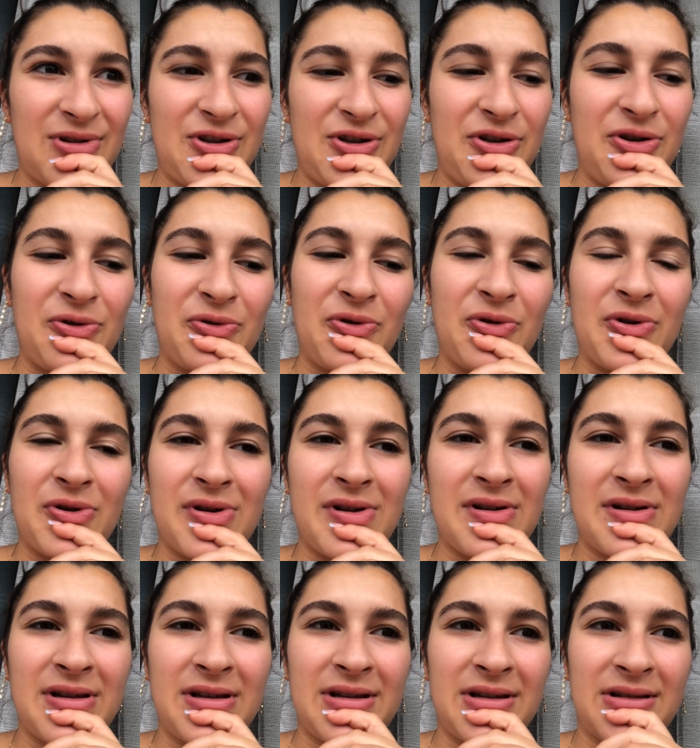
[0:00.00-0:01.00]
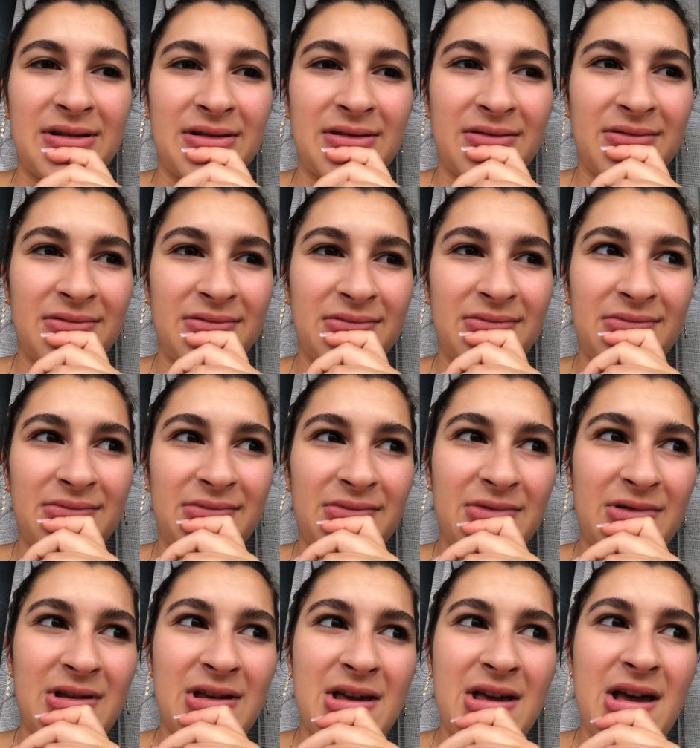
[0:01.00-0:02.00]
you're not gonna
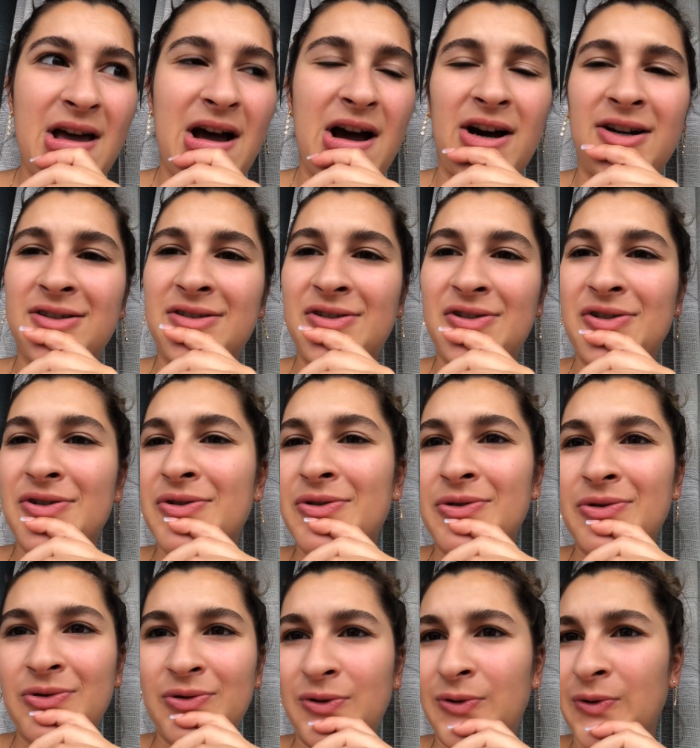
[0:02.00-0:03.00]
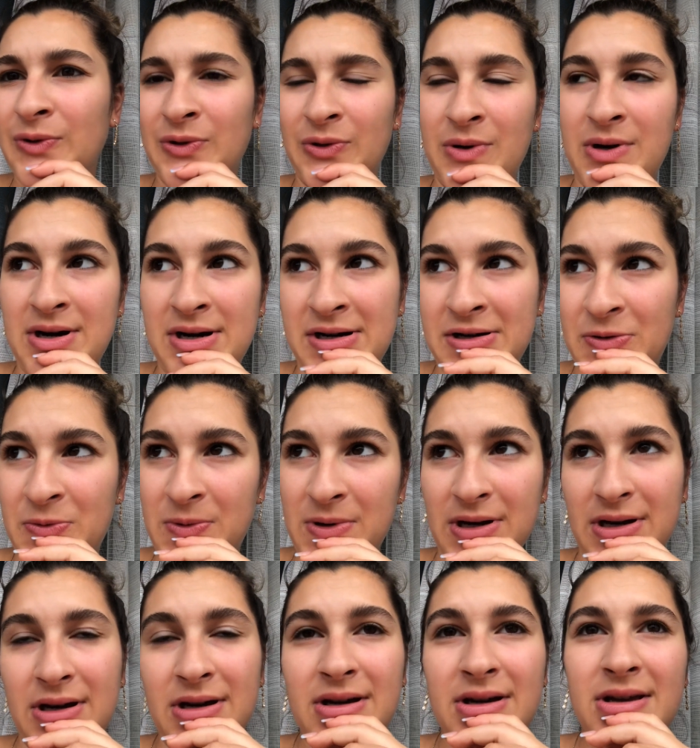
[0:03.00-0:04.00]
undo all your hard
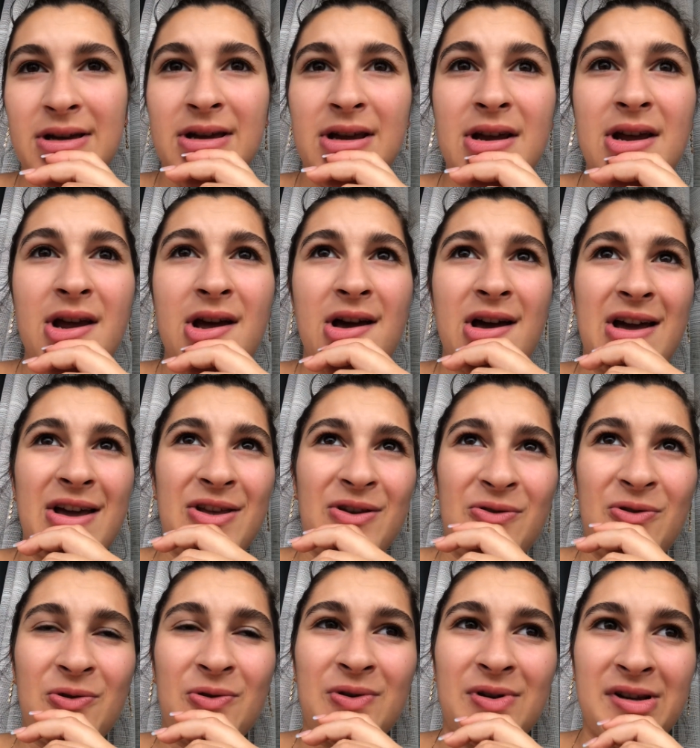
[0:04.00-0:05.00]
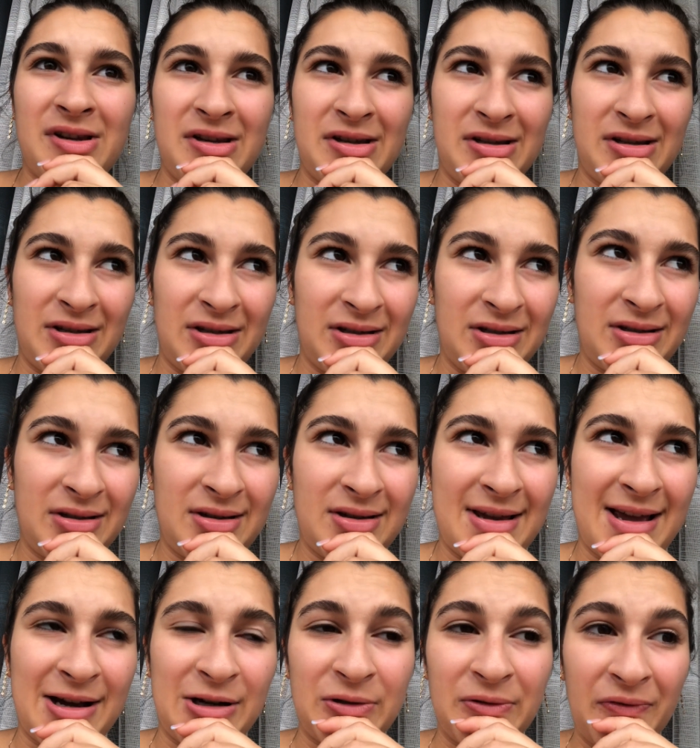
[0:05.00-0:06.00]
work. You're not gonna,
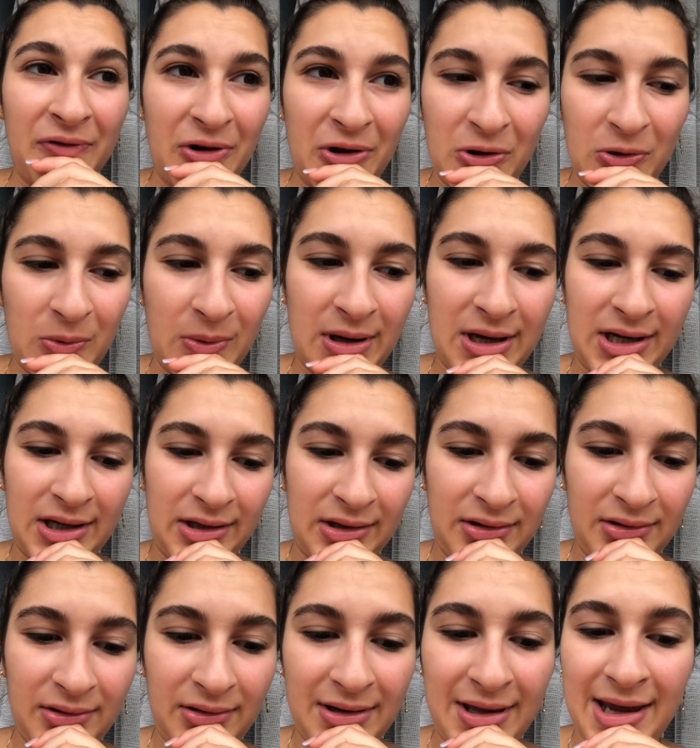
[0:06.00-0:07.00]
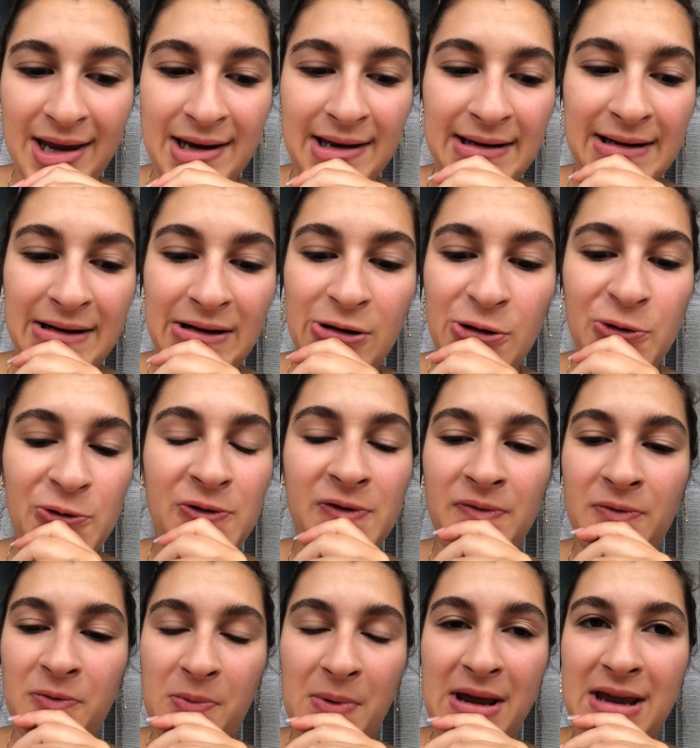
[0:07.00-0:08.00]
out of nowhere, gain loads of
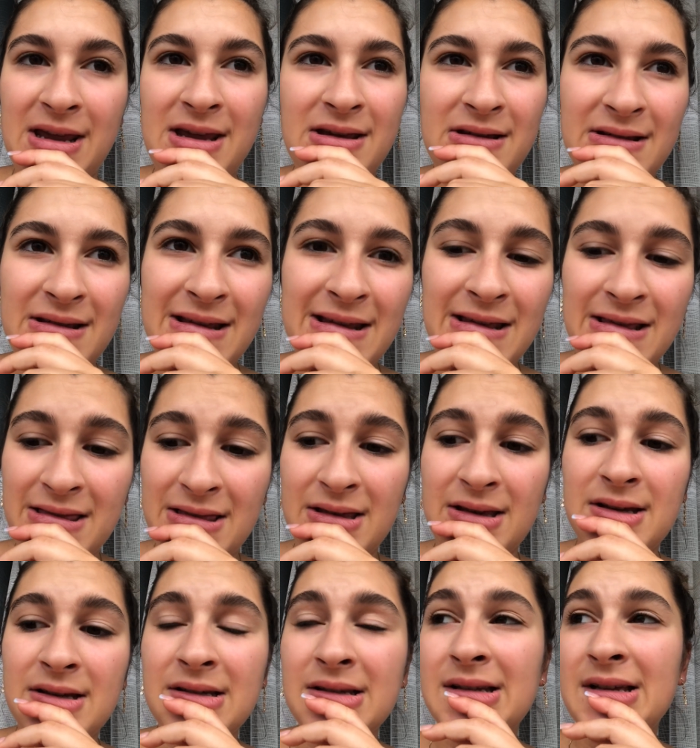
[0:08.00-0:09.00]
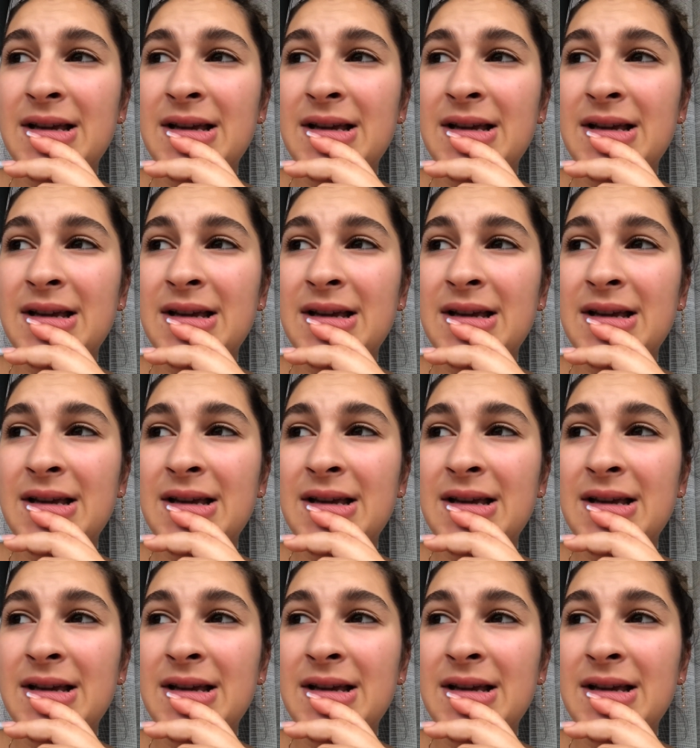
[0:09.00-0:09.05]
weight either,